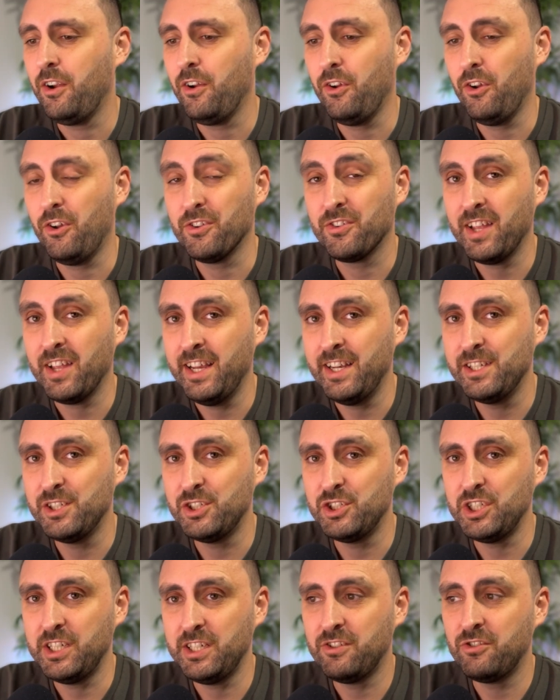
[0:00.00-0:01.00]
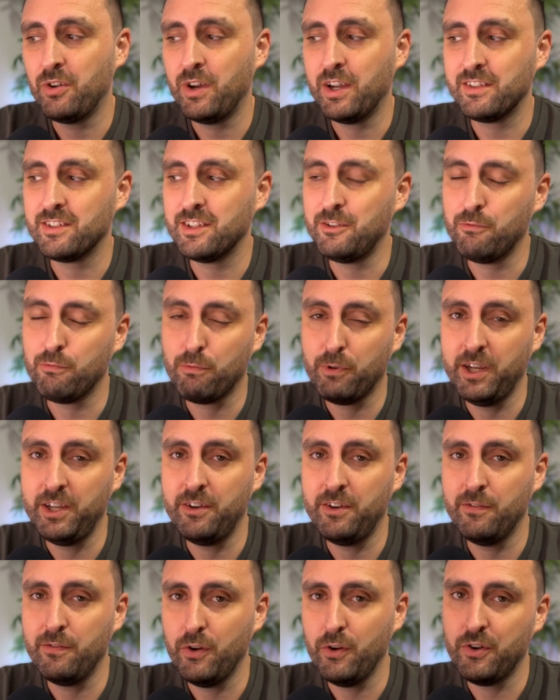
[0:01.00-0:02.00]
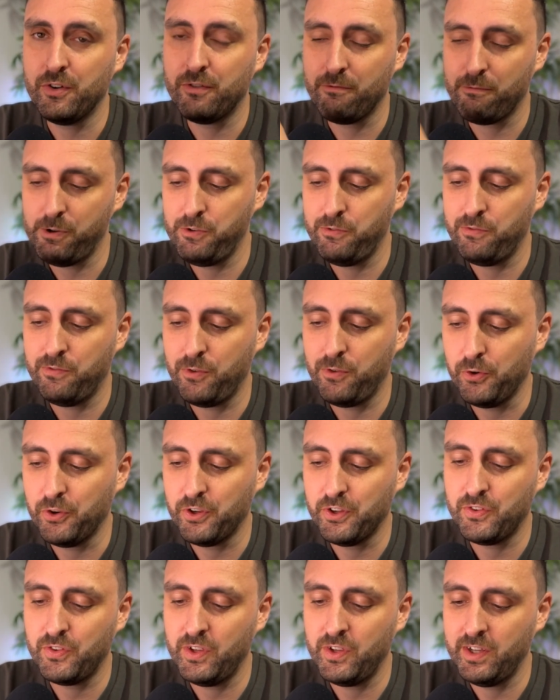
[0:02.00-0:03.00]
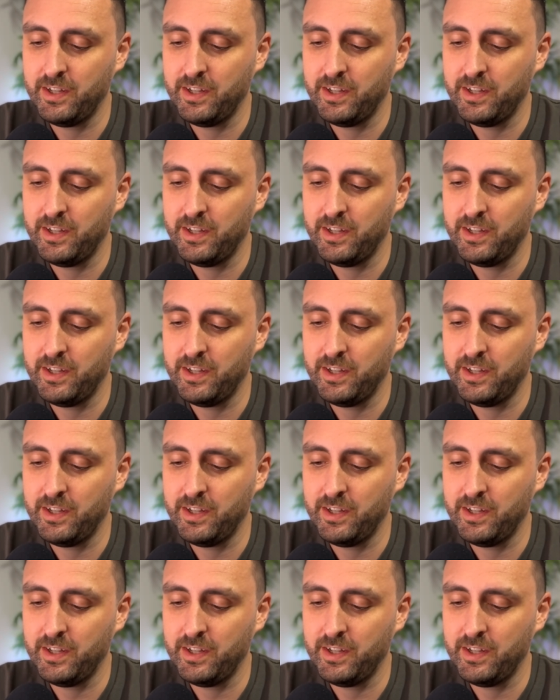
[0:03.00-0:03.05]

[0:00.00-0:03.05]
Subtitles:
lost energy to actually refocus